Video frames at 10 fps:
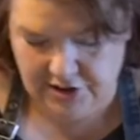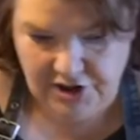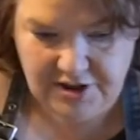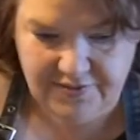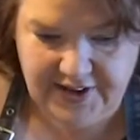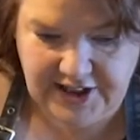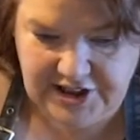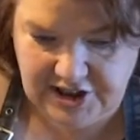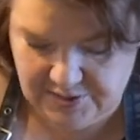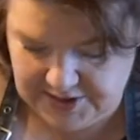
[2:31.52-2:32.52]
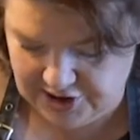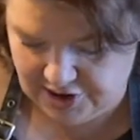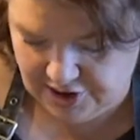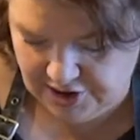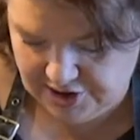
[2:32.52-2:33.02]
just to finish this wee
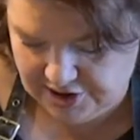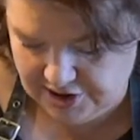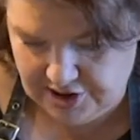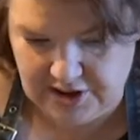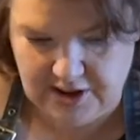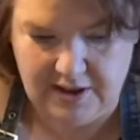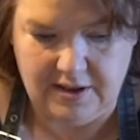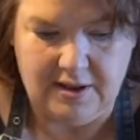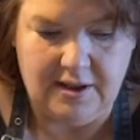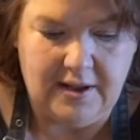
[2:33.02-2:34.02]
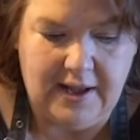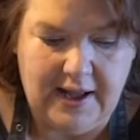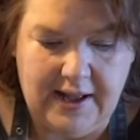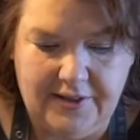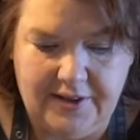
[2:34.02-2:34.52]
sauce, just
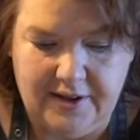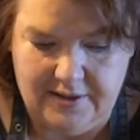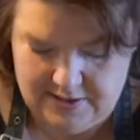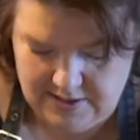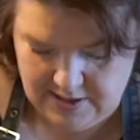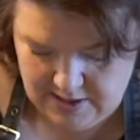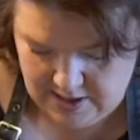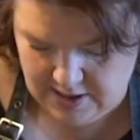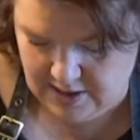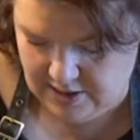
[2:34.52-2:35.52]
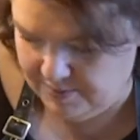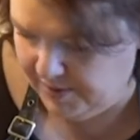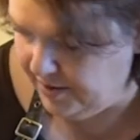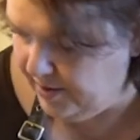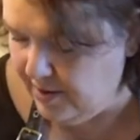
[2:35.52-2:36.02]
add the
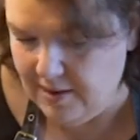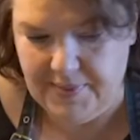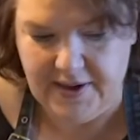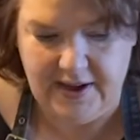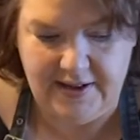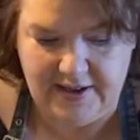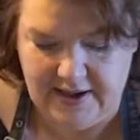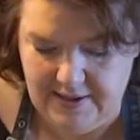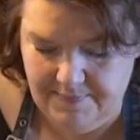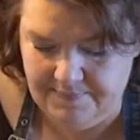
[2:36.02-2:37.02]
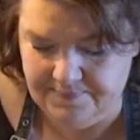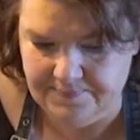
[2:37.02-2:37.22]
butter a bit at a time.